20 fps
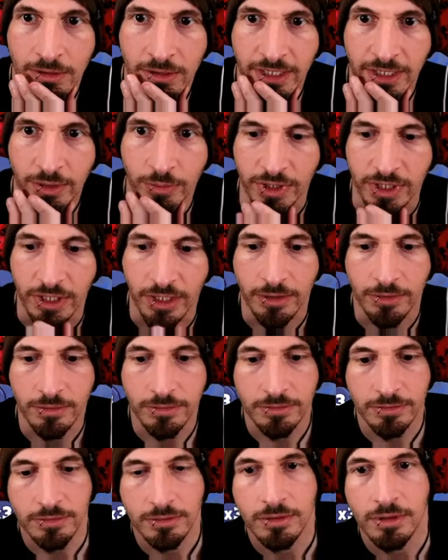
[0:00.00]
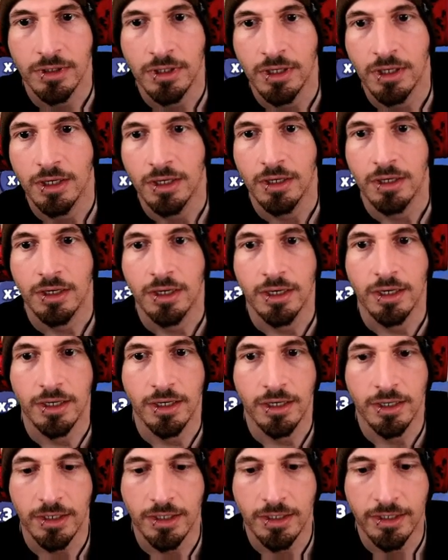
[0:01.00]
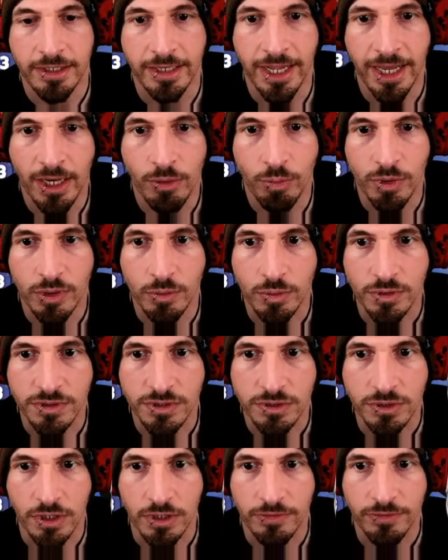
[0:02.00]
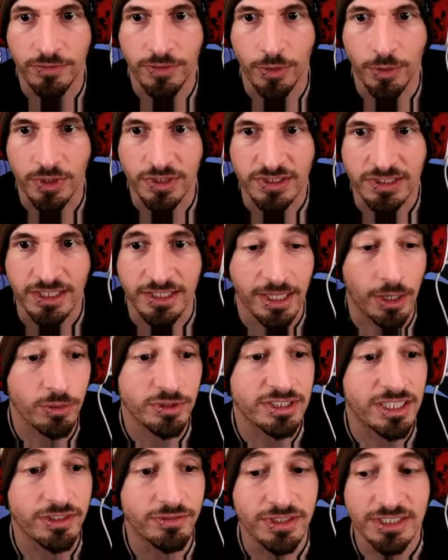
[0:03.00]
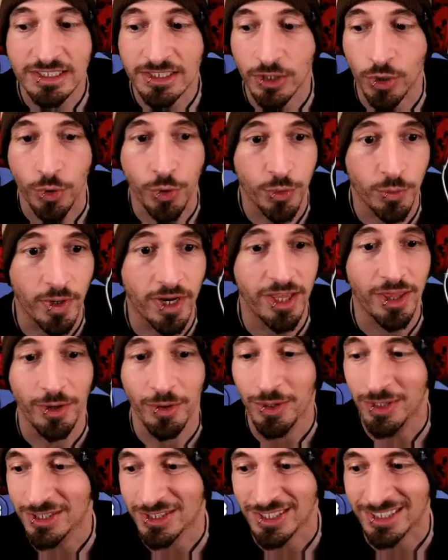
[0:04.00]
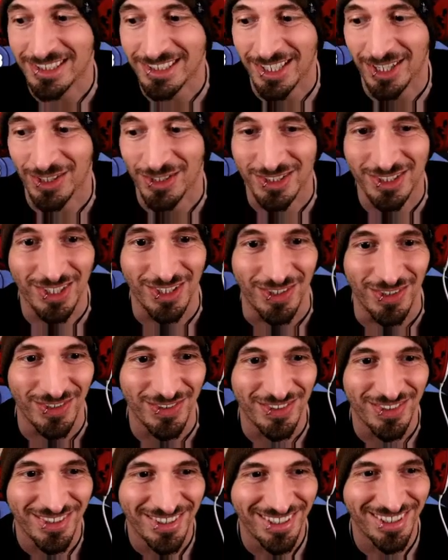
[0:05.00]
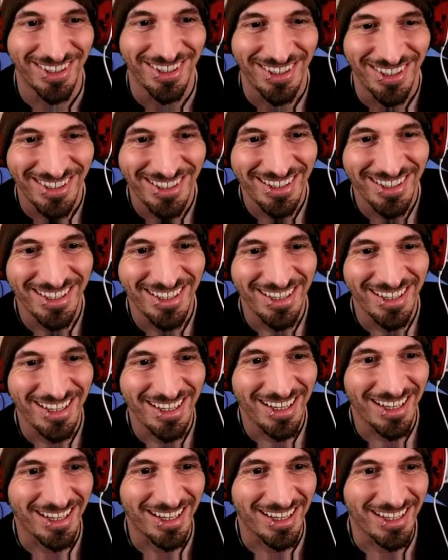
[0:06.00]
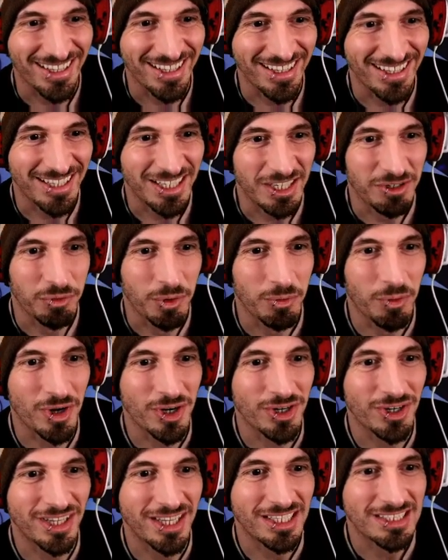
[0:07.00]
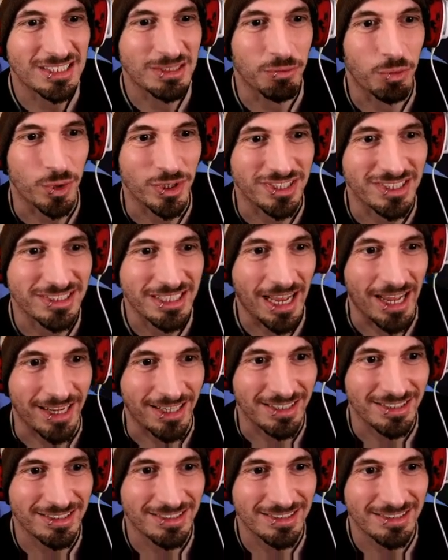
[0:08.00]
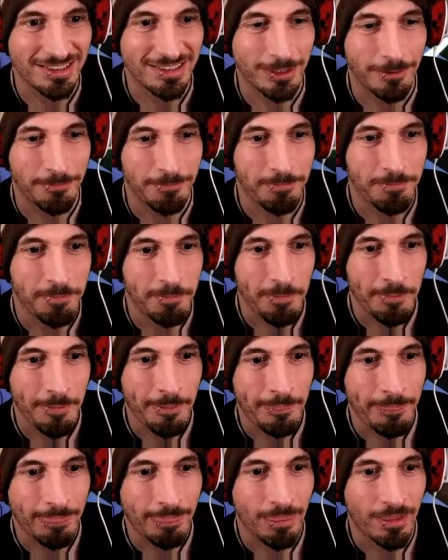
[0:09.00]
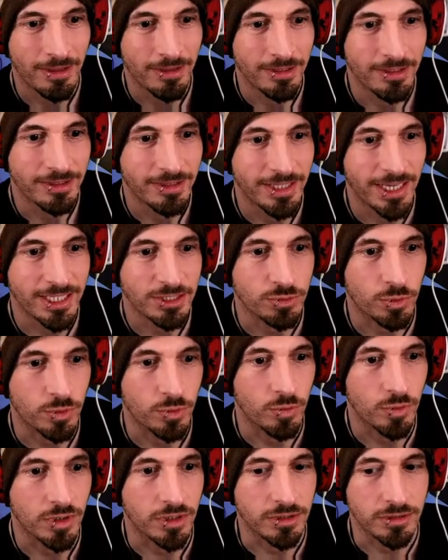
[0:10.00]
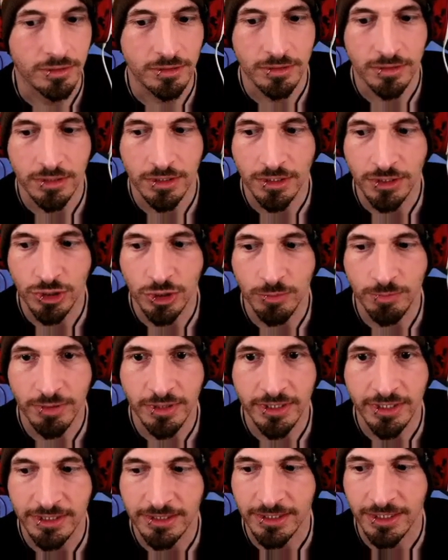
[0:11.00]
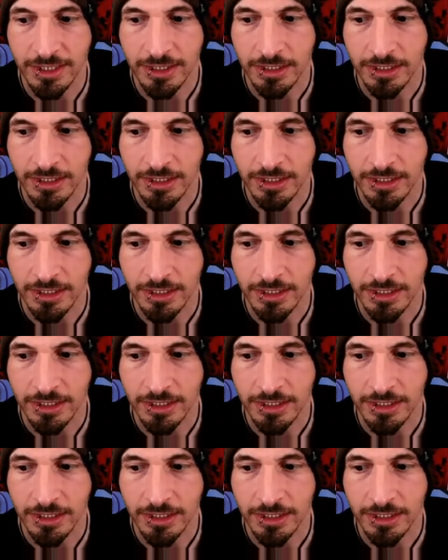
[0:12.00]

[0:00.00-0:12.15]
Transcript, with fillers: There we go. Uh, now we will start focusing. That wasn't even skill 3, that was just skill 2. Uh, we wanted to get some more stacks. That's what we want. Could you please